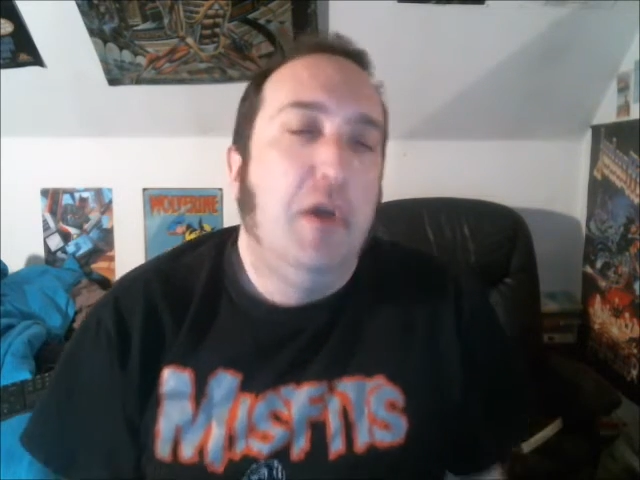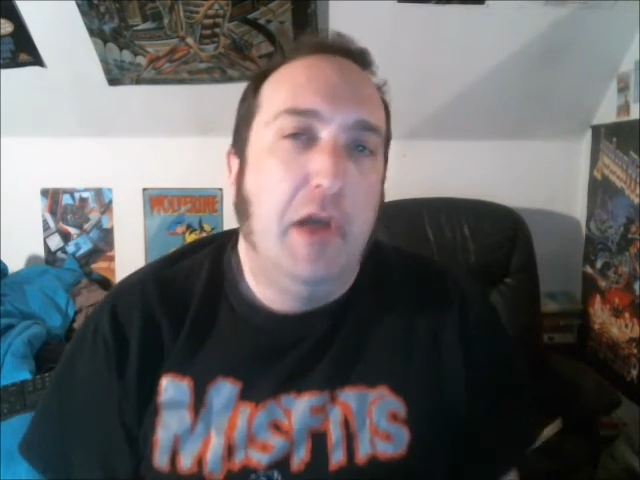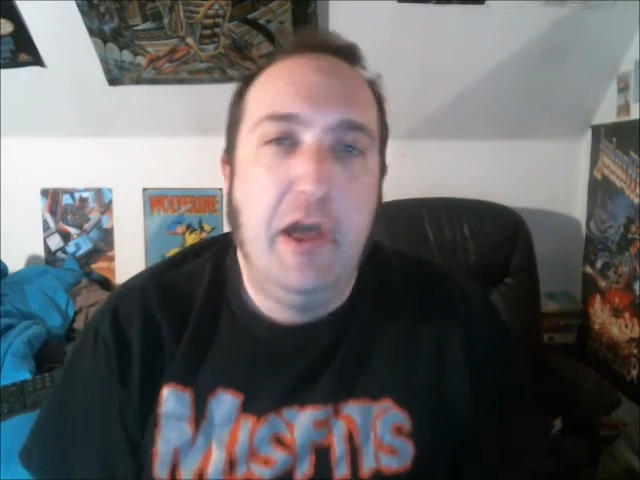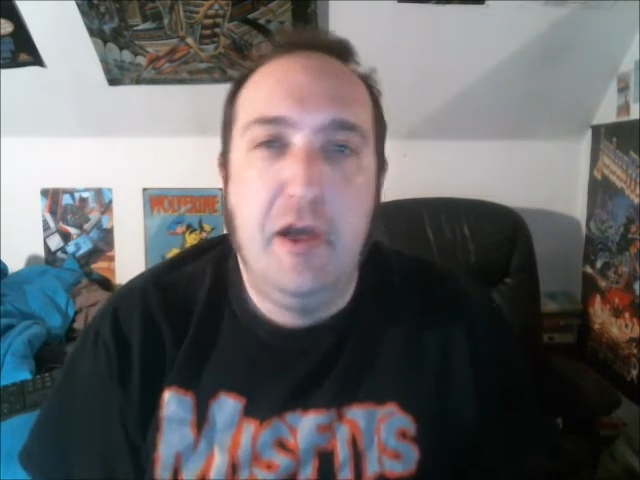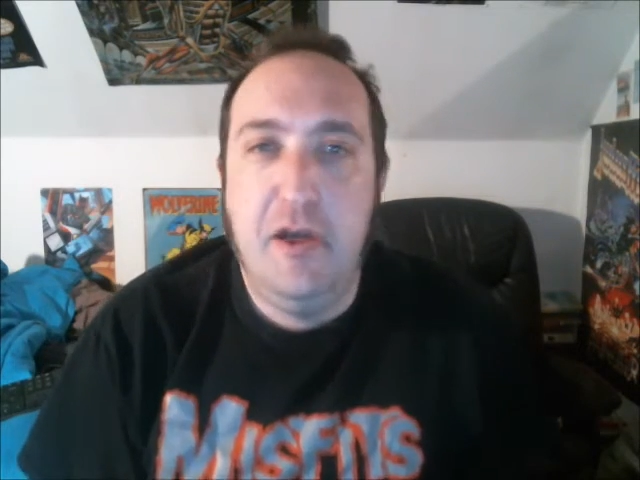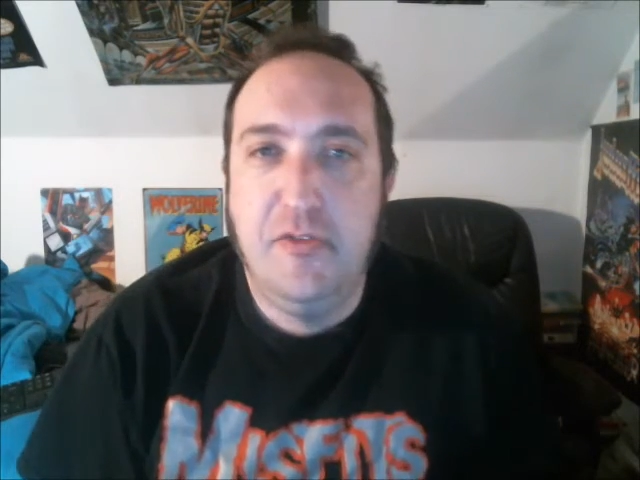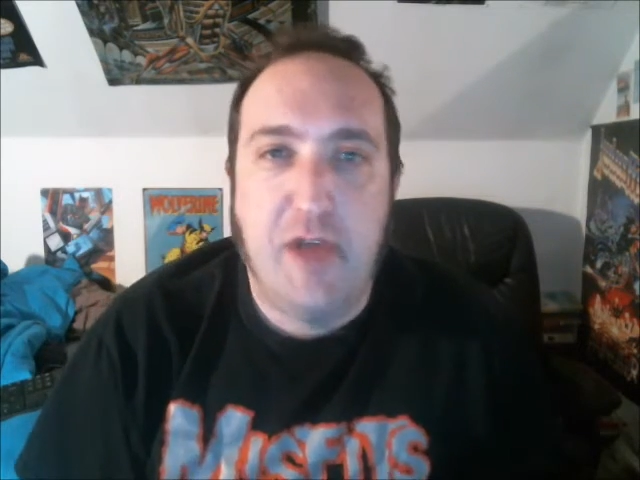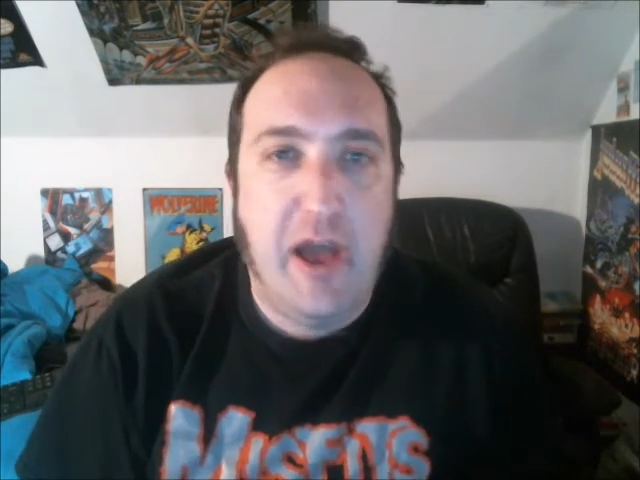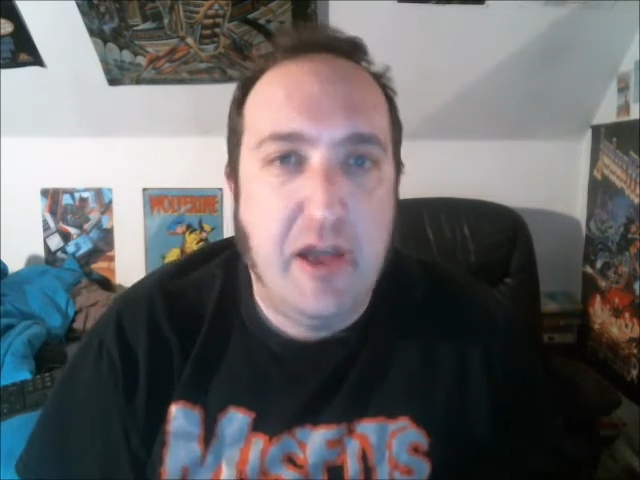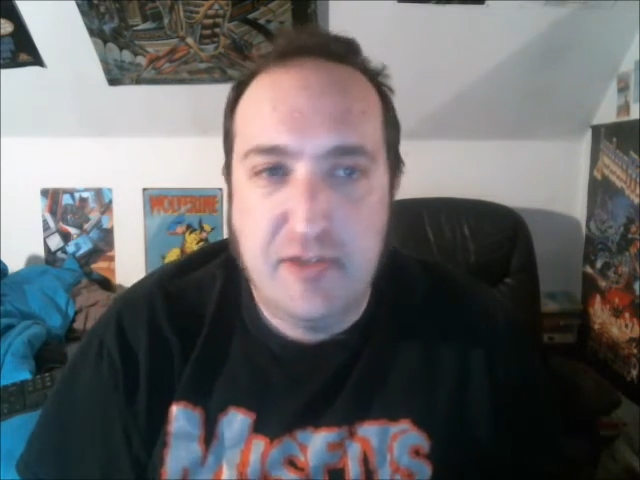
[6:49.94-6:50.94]
as
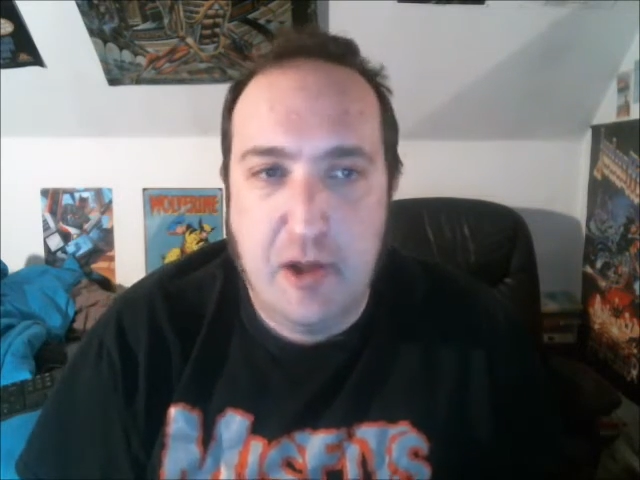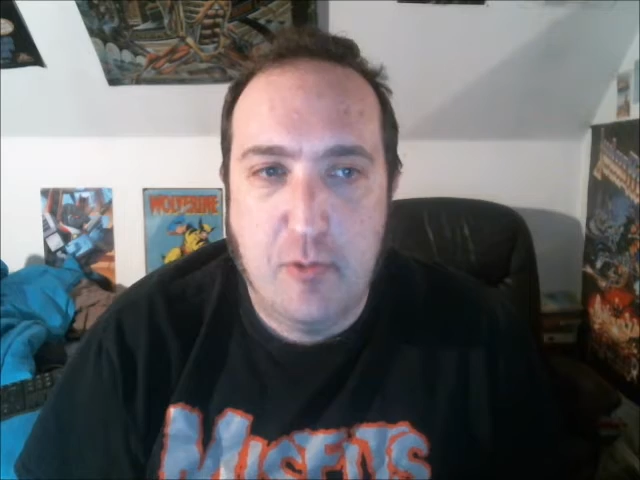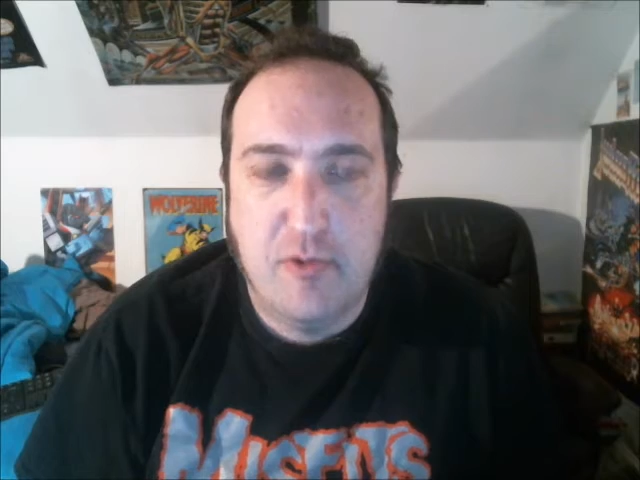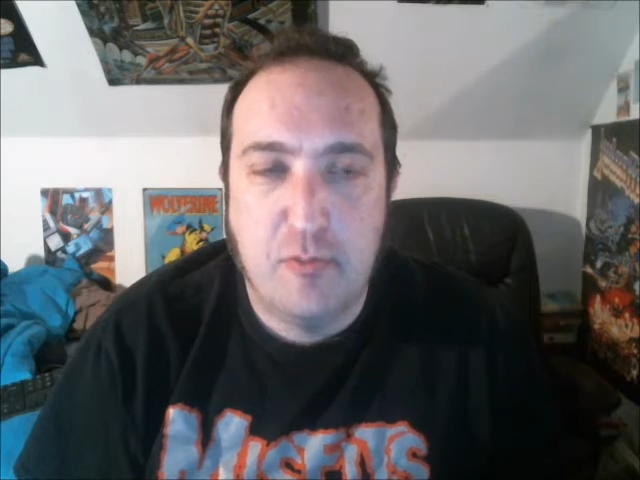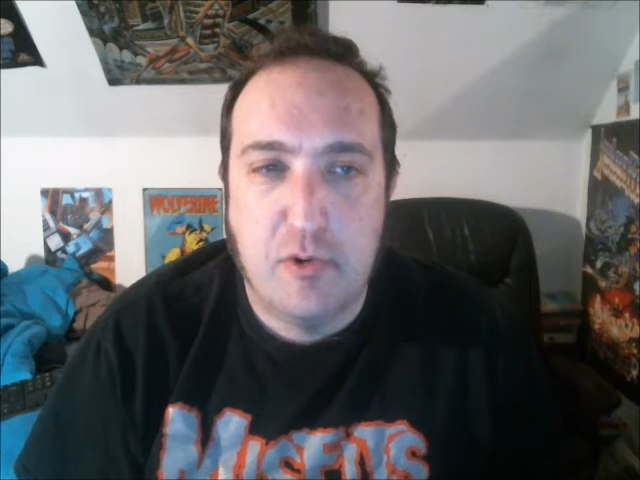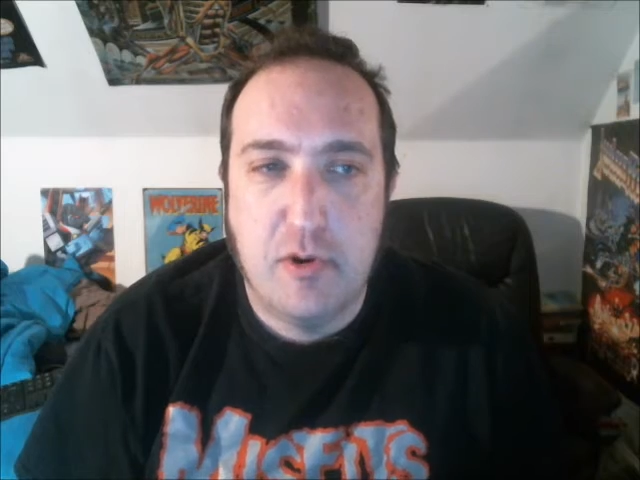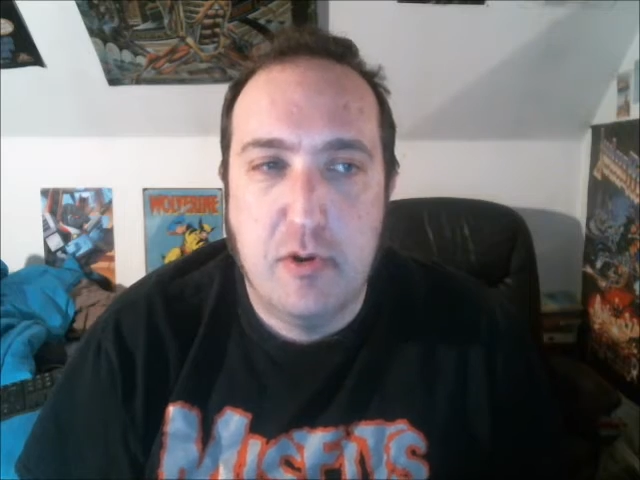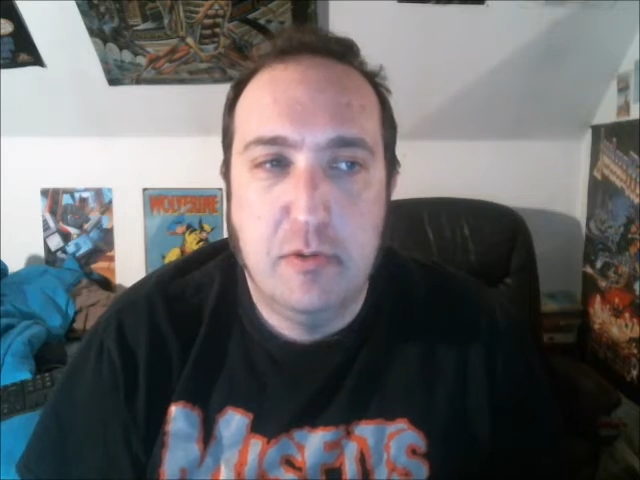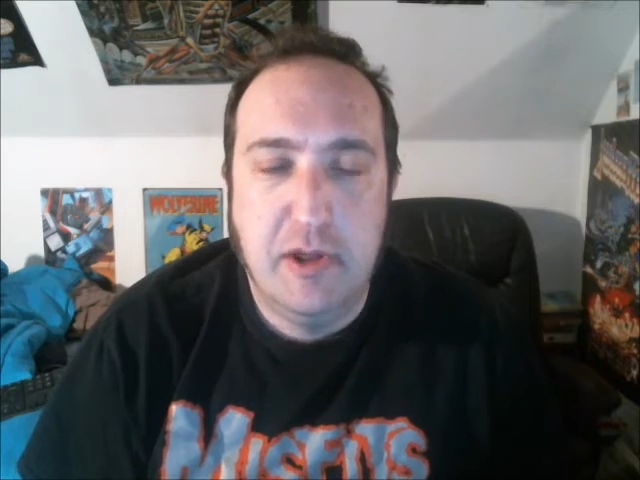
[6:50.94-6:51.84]
Eisenhower's were.